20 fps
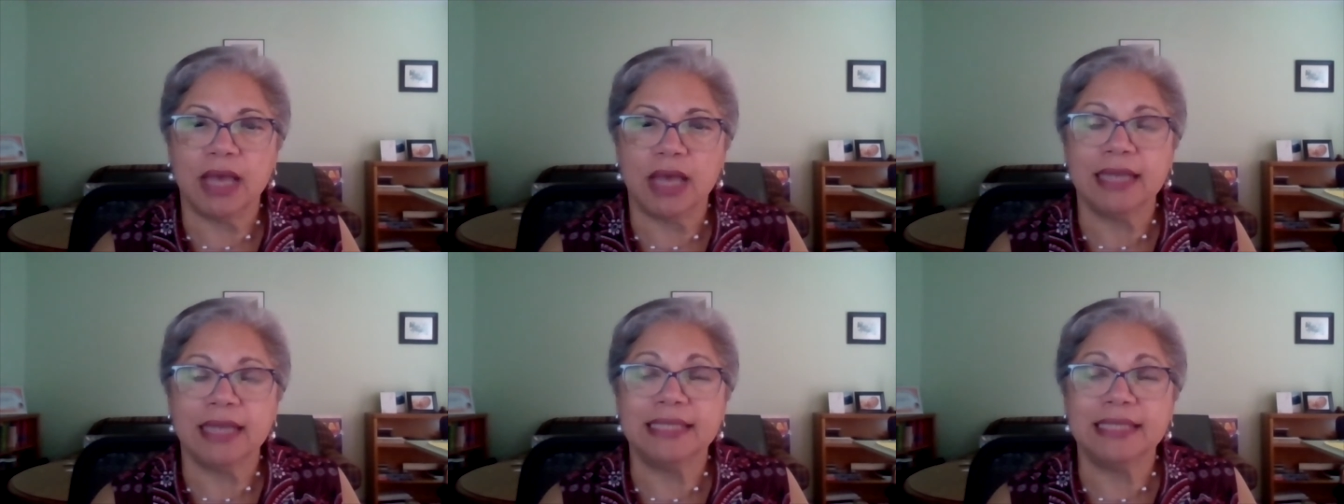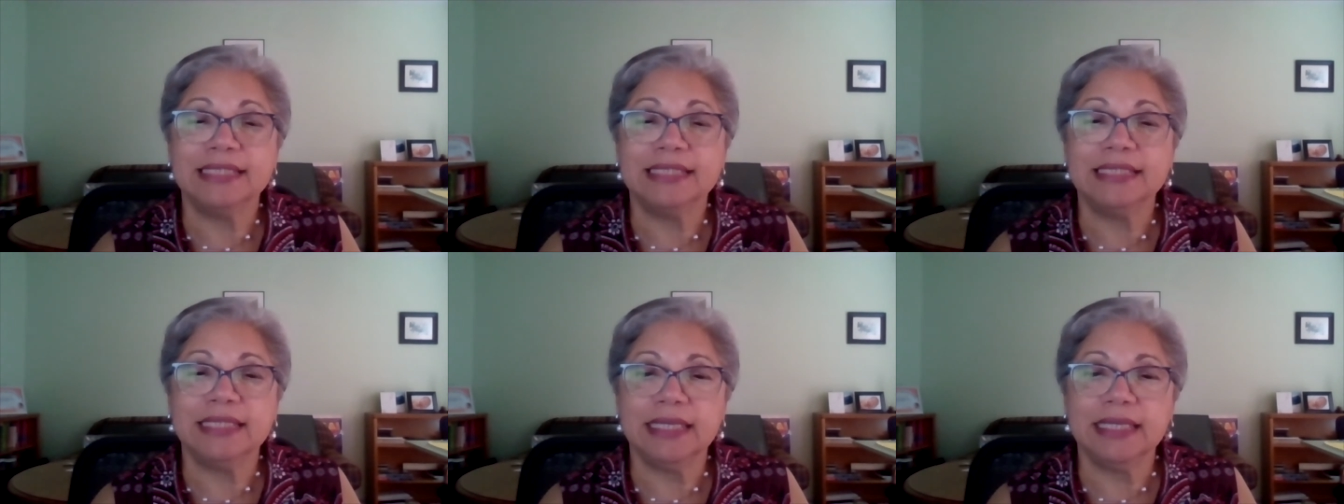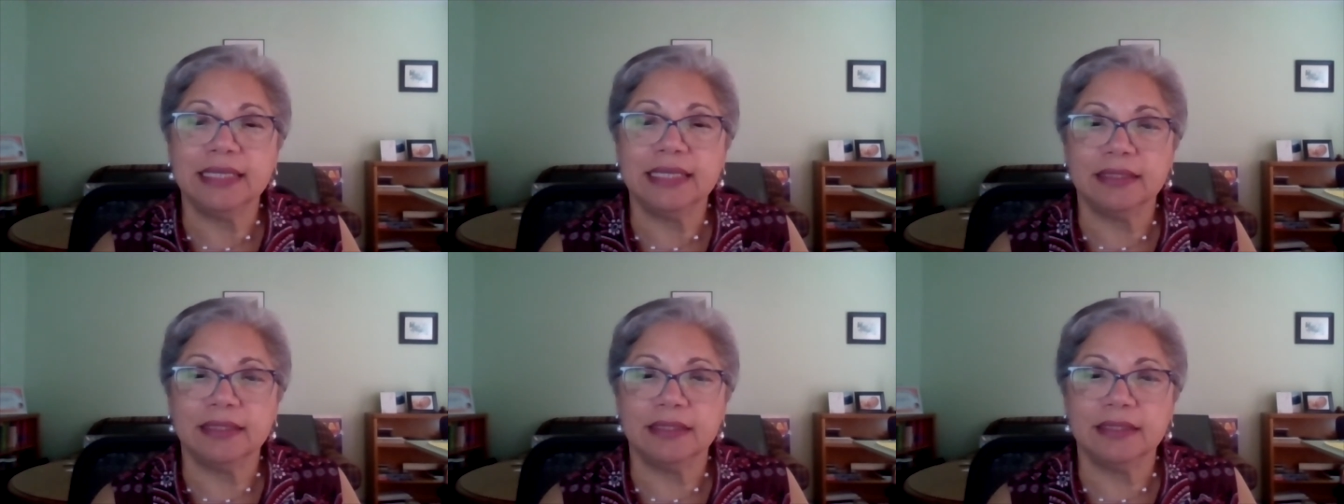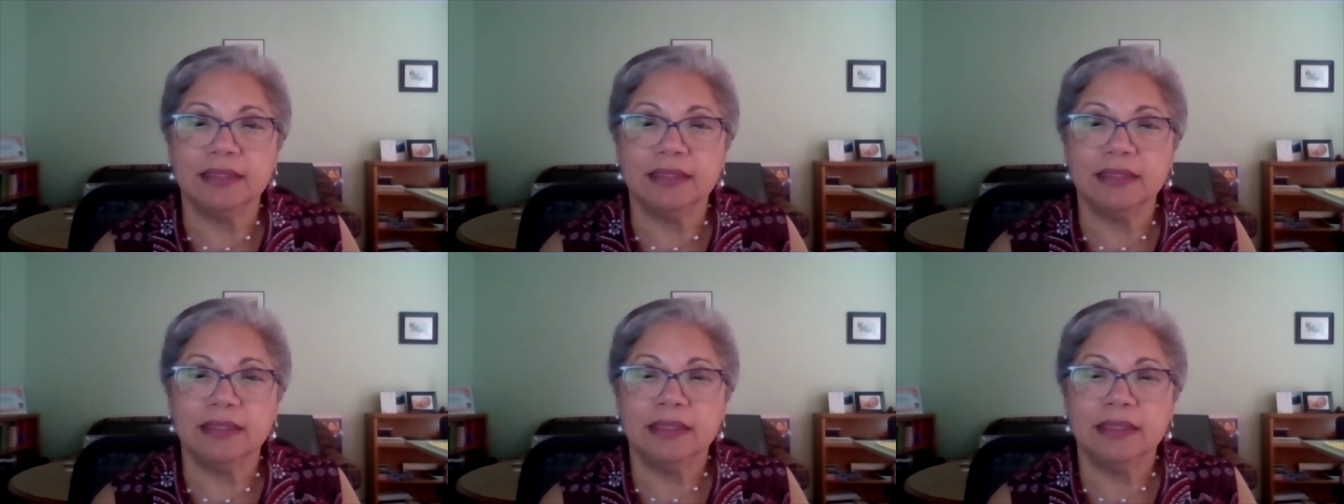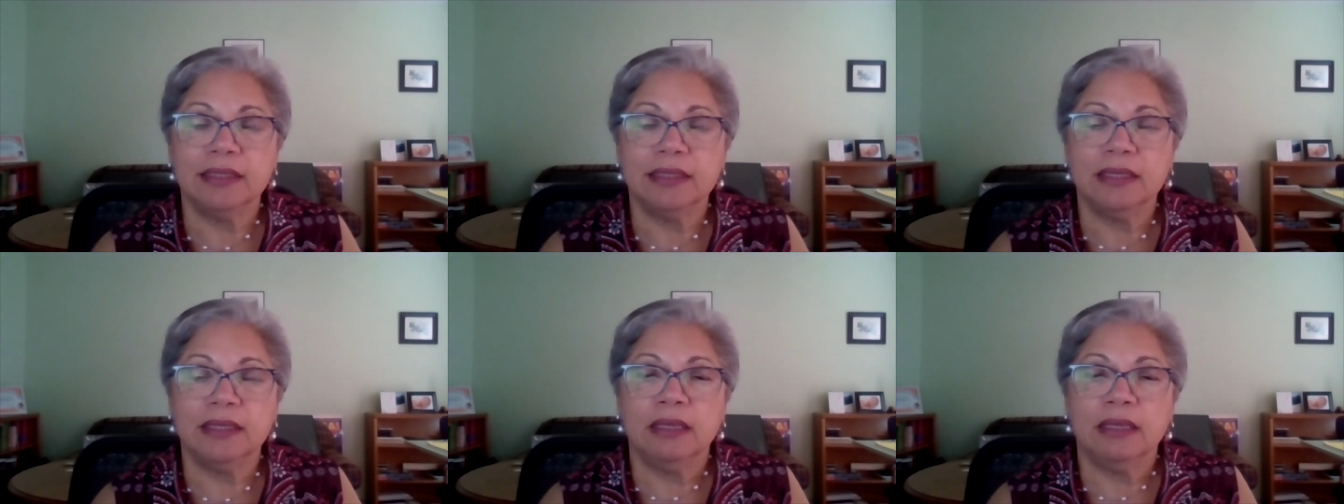and still
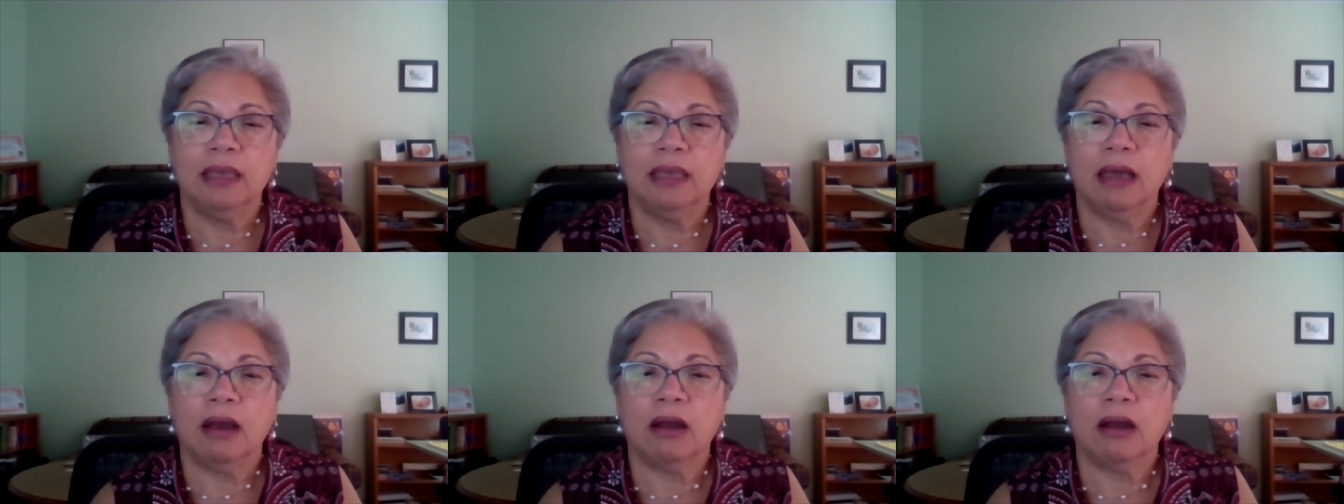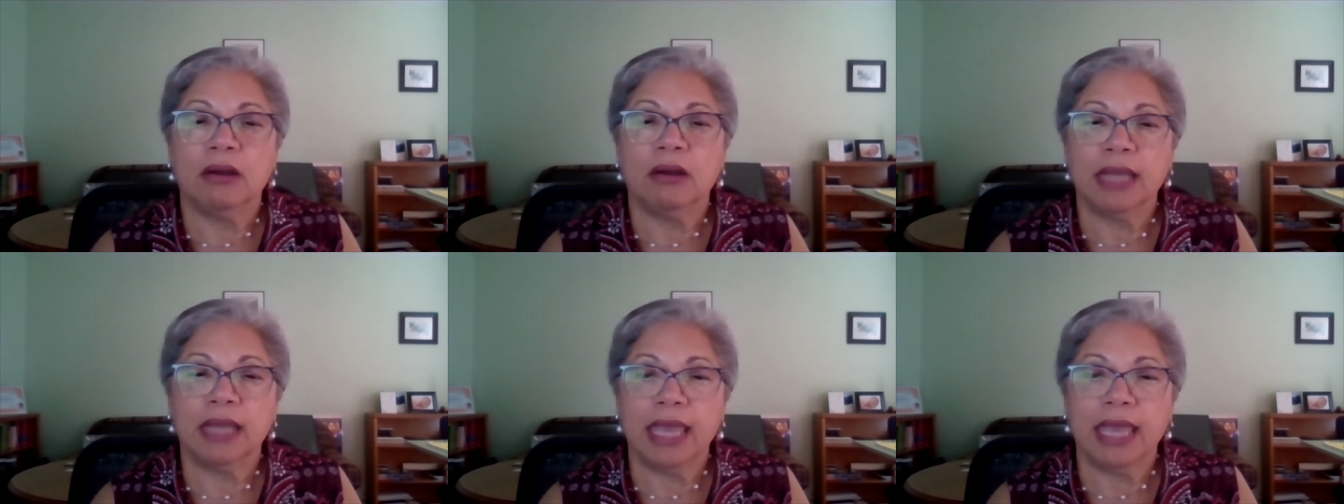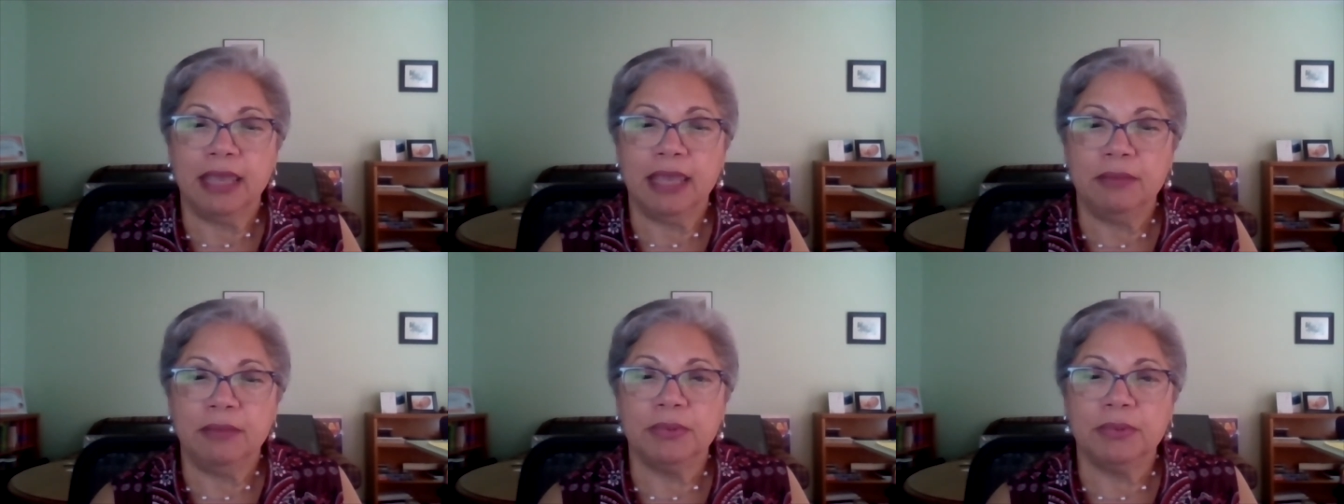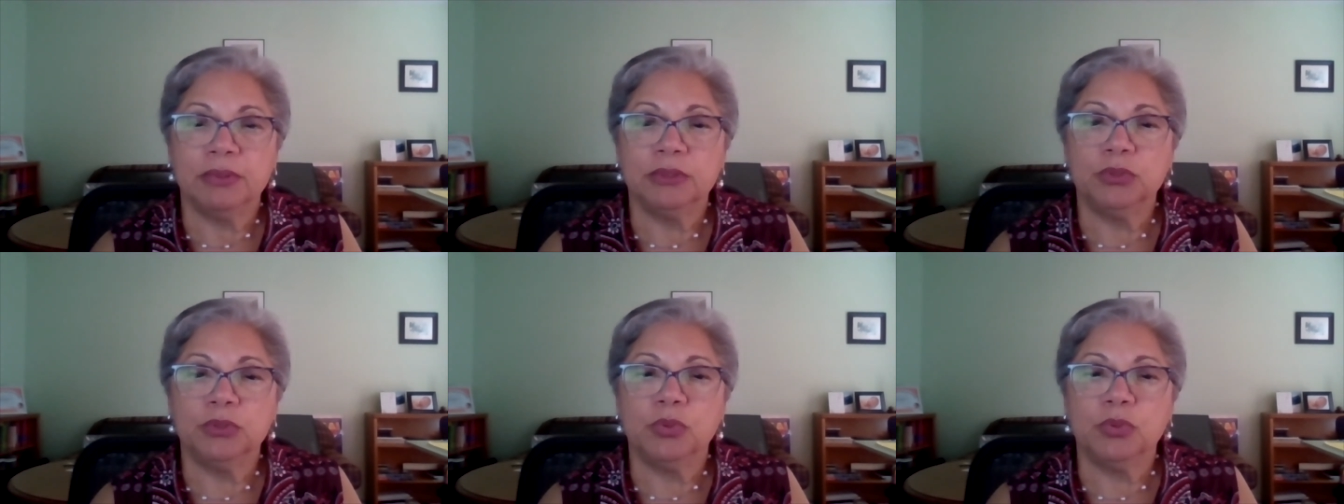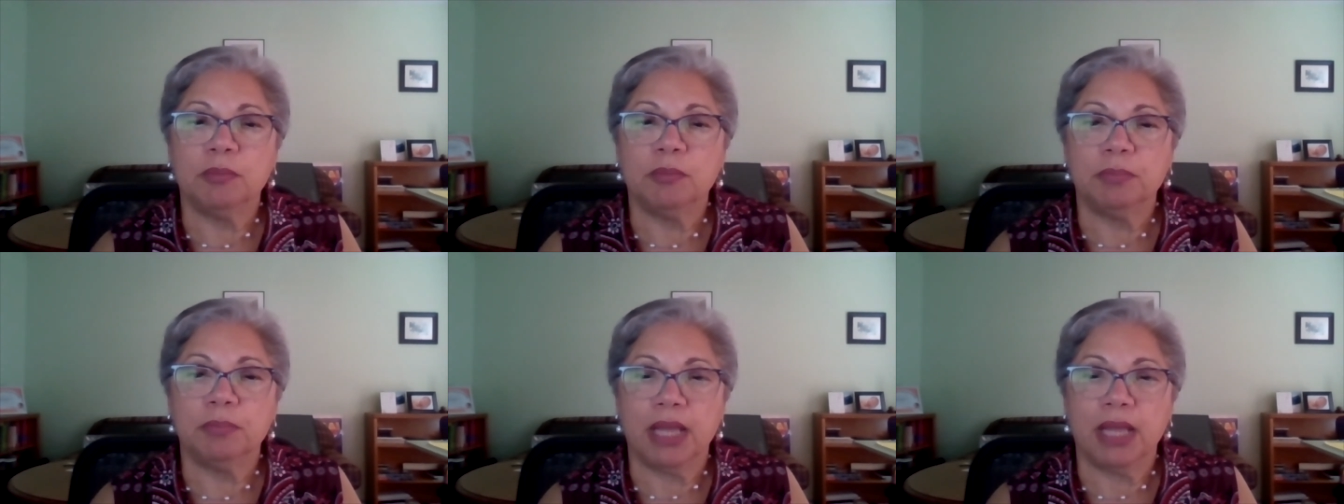are able to
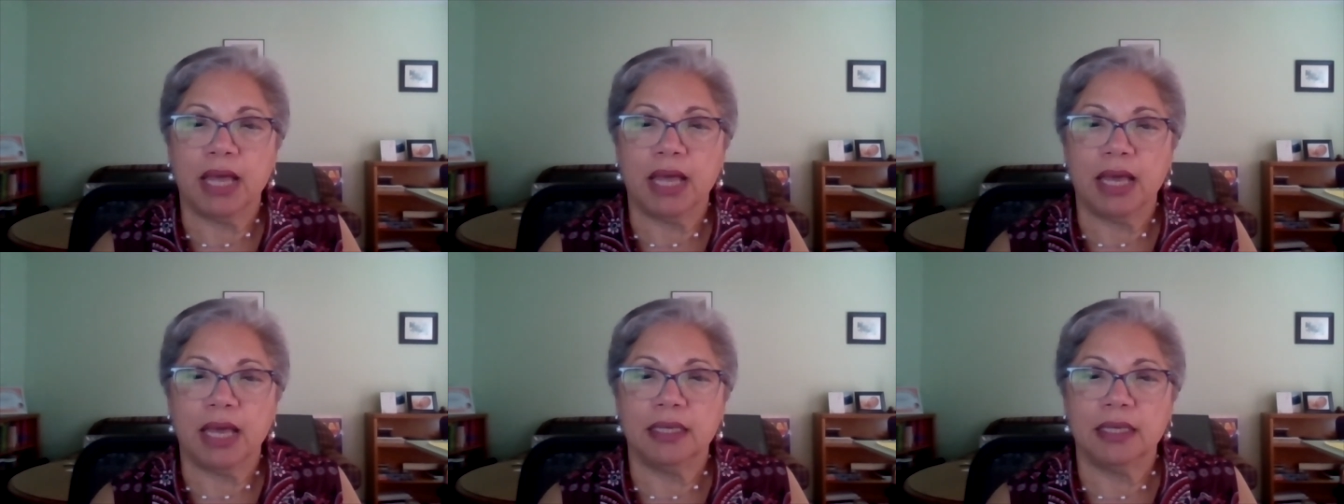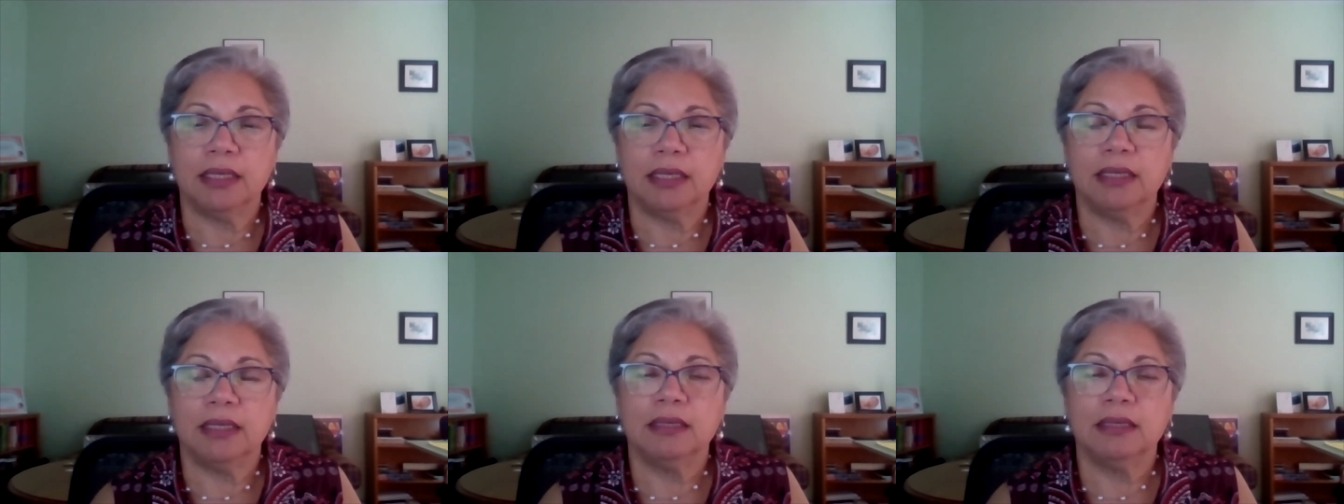apply